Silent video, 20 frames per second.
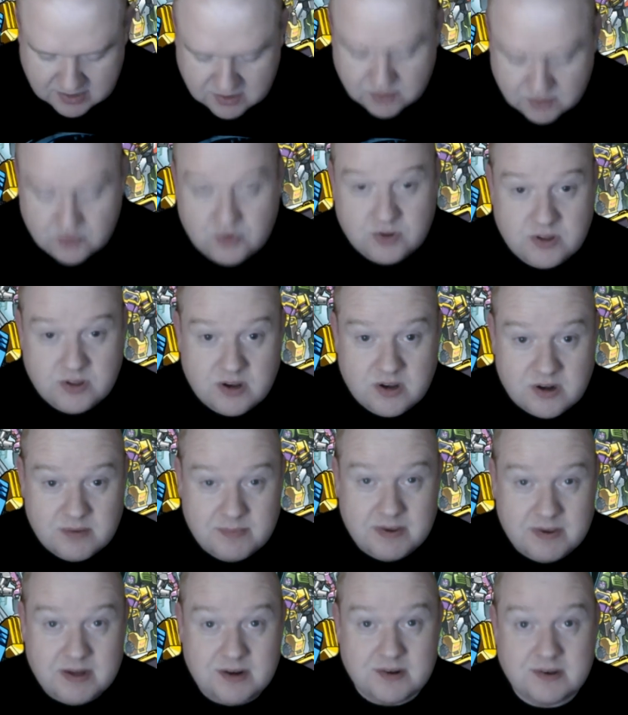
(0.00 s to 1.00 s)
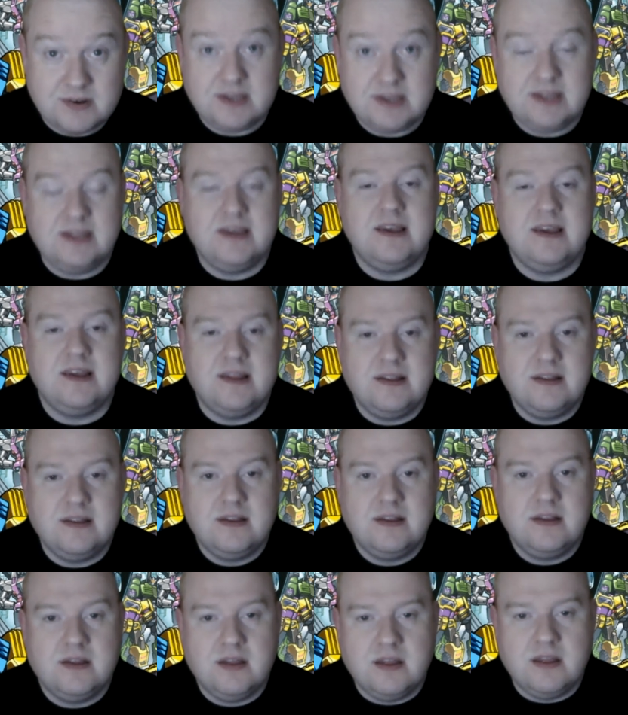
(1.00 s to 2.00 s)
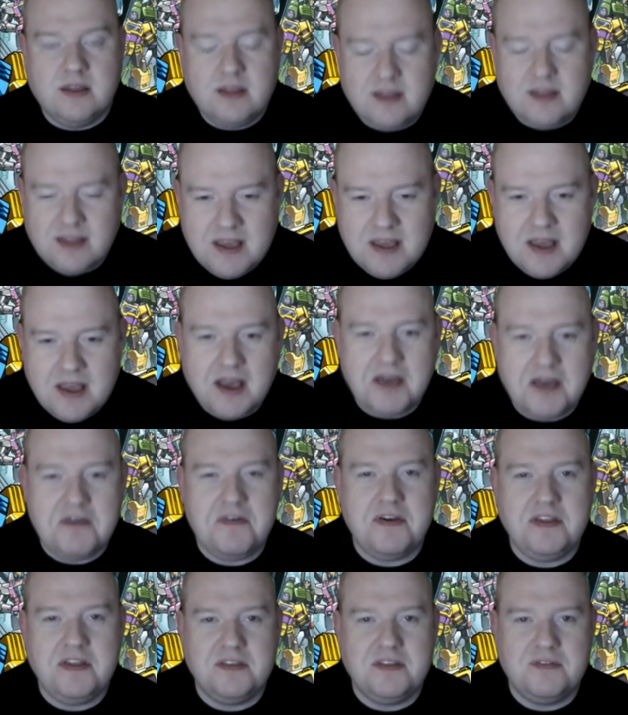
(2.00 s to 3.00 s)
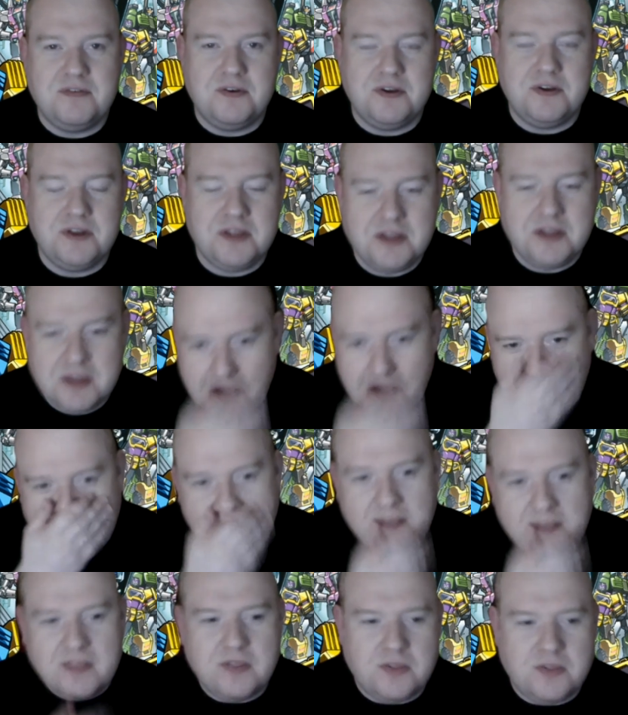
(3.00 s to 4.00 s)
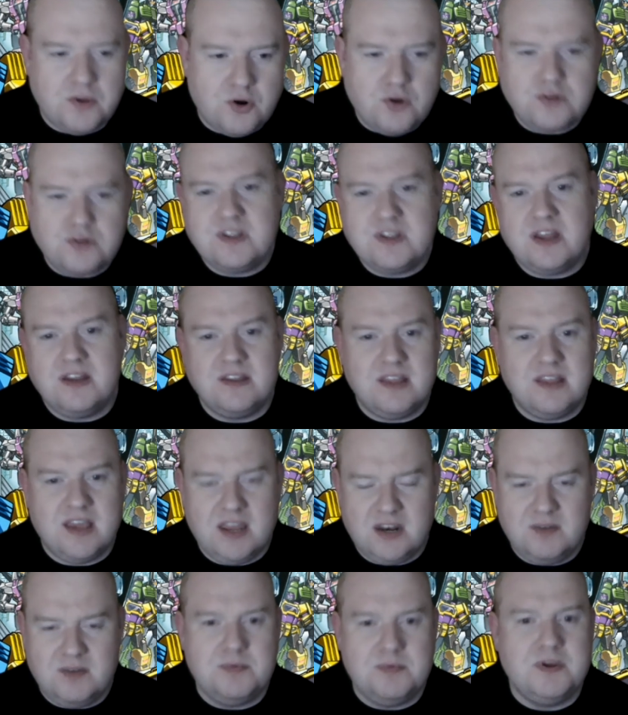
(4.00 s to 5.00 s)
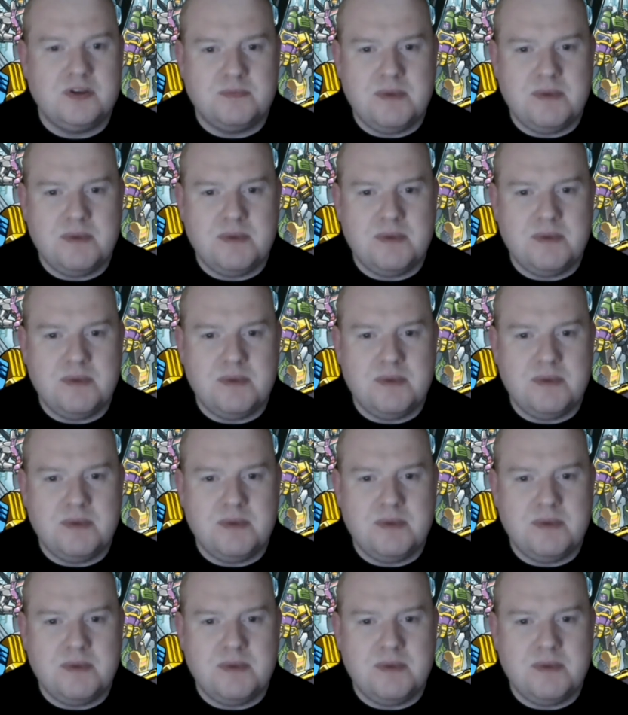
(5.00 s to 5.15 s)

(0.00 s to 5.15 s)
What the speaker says: control of their combiners. Yeah, I find it funny. they're all starting to hit him, but it's